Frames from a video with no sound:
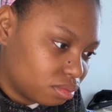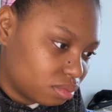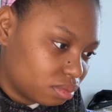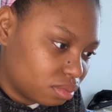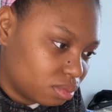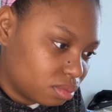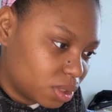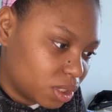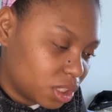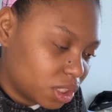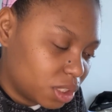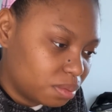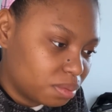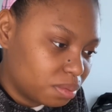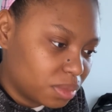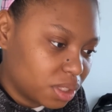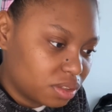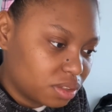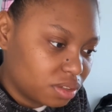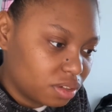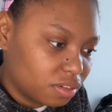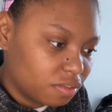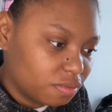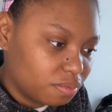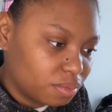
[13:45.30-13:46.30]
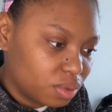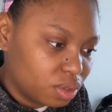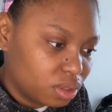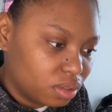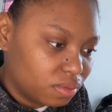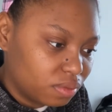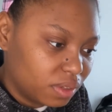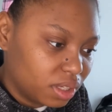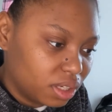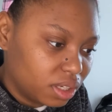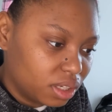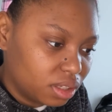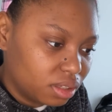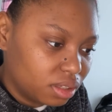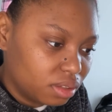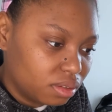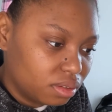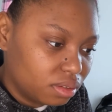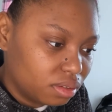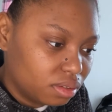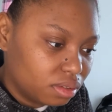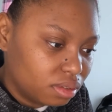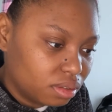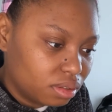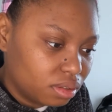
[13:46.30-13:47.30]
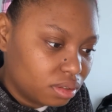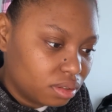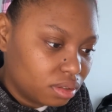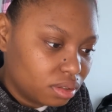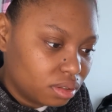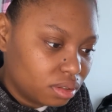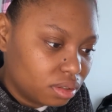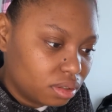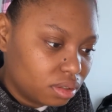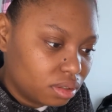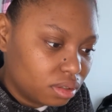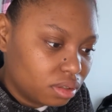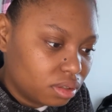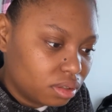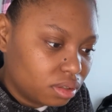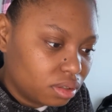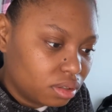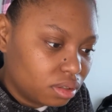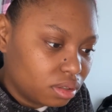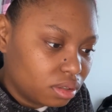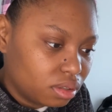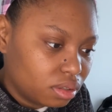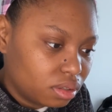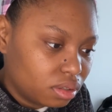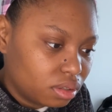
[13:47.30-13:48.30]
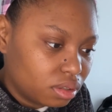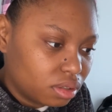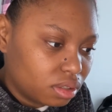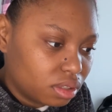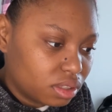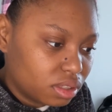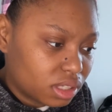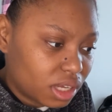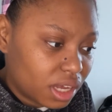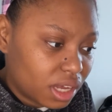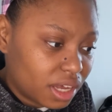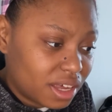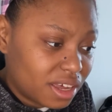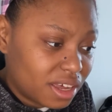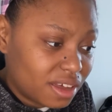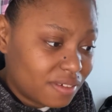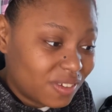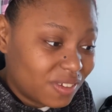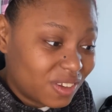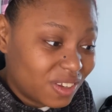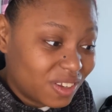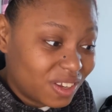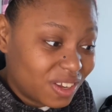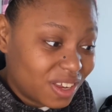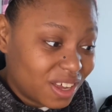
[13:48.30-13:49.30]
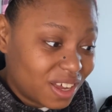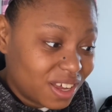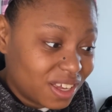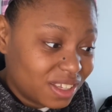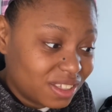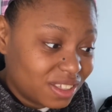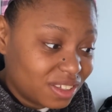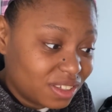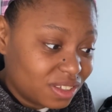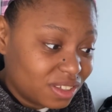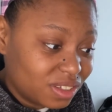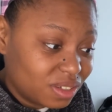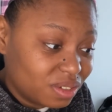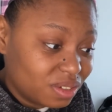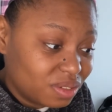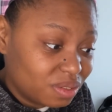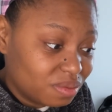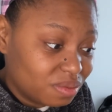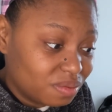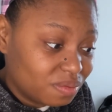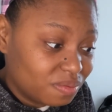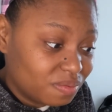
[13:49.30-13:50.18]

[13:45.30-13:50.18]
keep myself motivated, because I have a lot to do